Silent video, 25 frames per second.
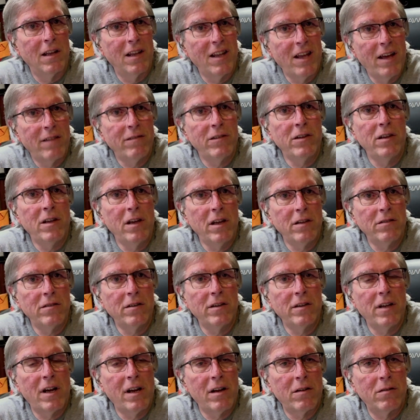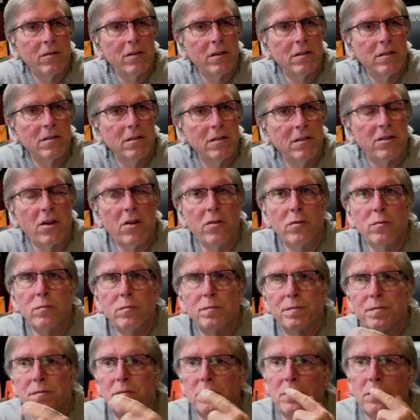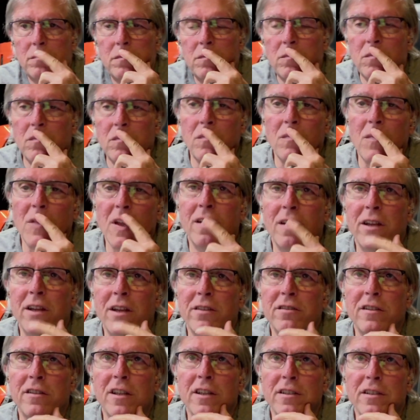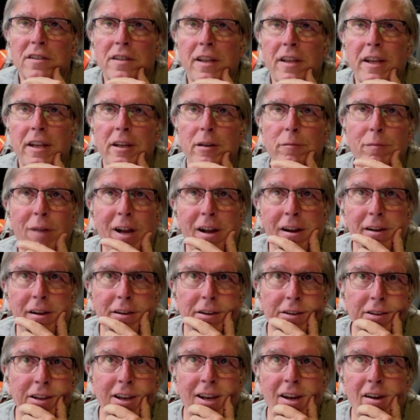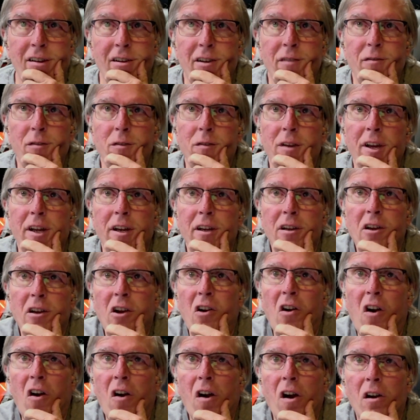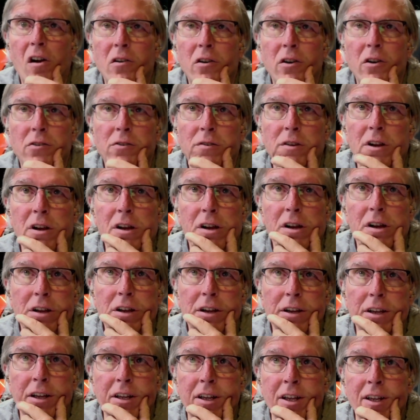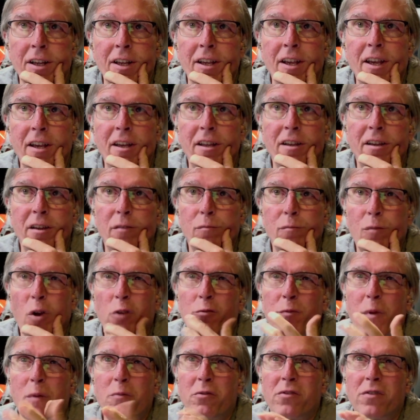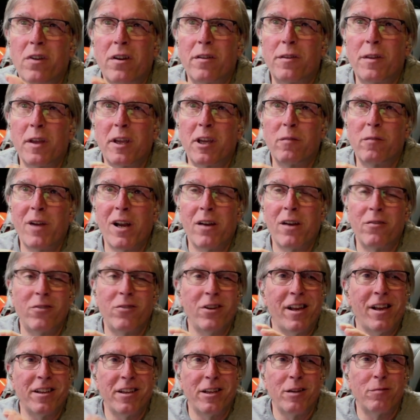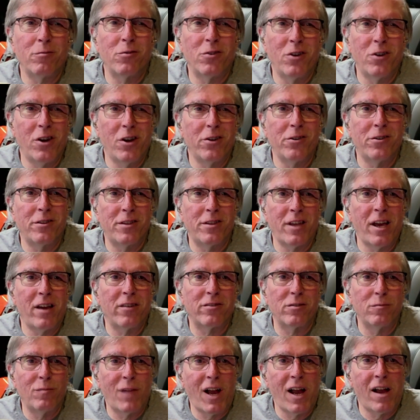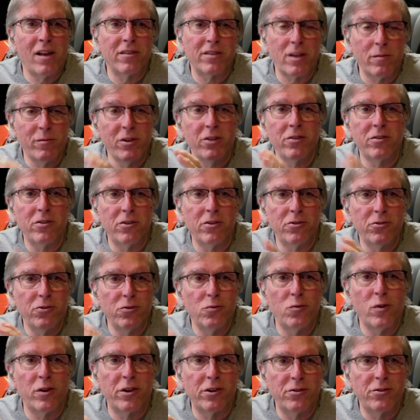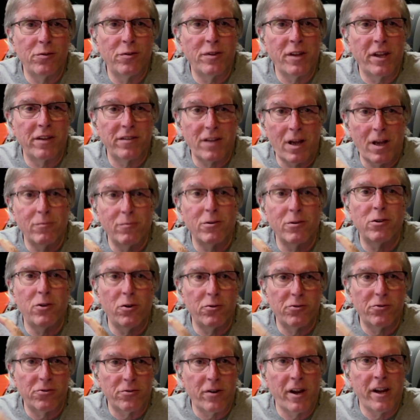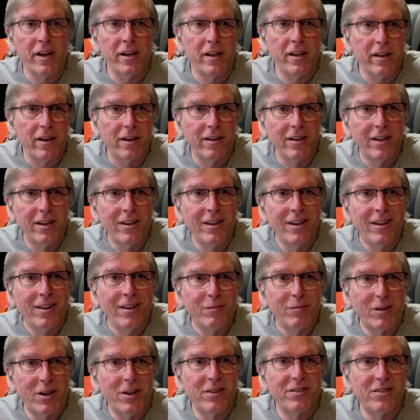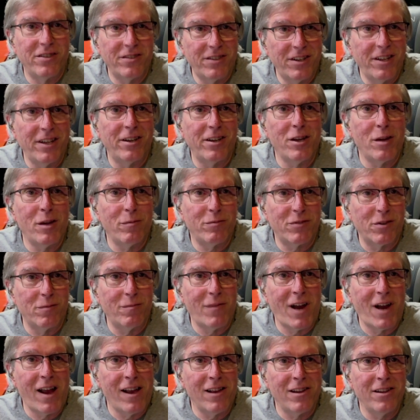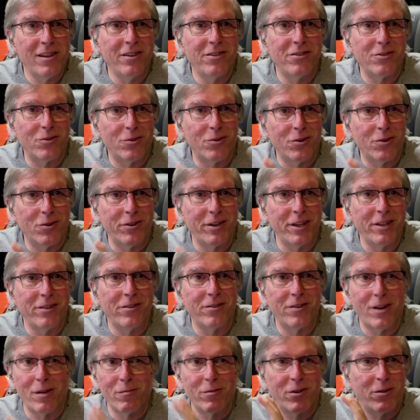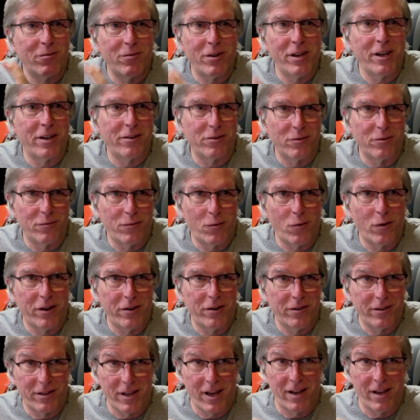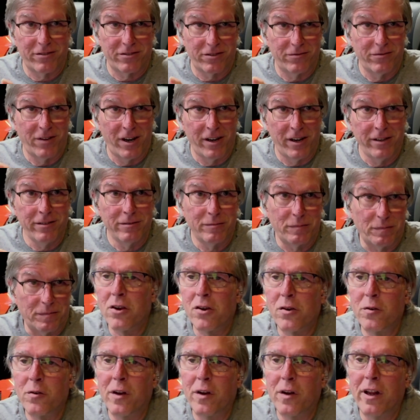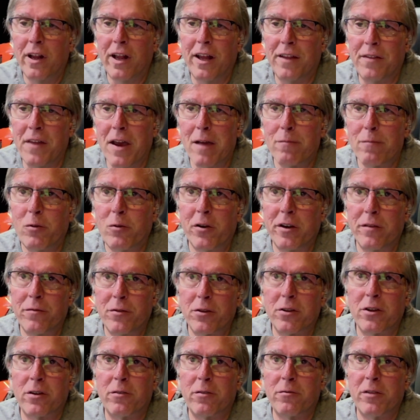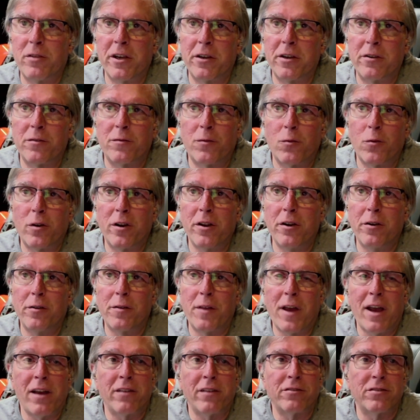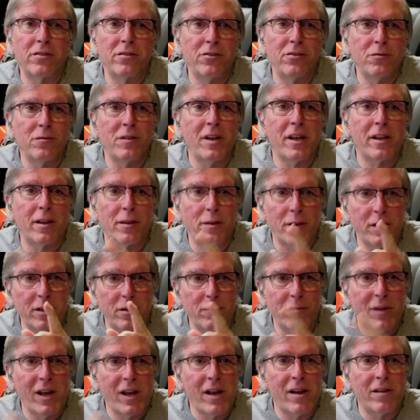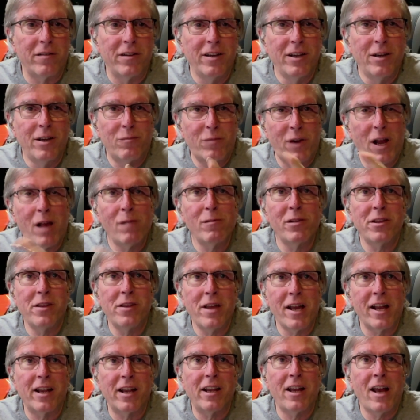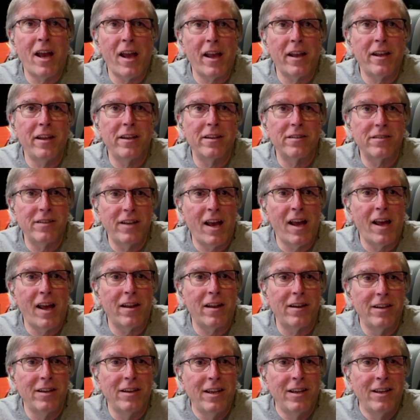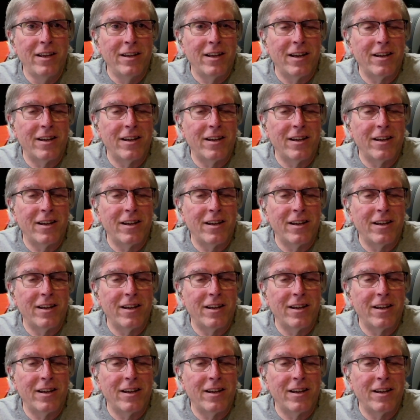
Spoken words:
1,100 hours. So let's think about now, if you had a car or a truck, and most people start thinking about, well, I get up to 100,000 miles. I'm either going to do one of two things. I'm going to go trade it because it's getting up some mileage, or either I'm going to run it to 400,000, right? So at that point, if you're going to run it to 400,000, you've got to think about, probably that guy has got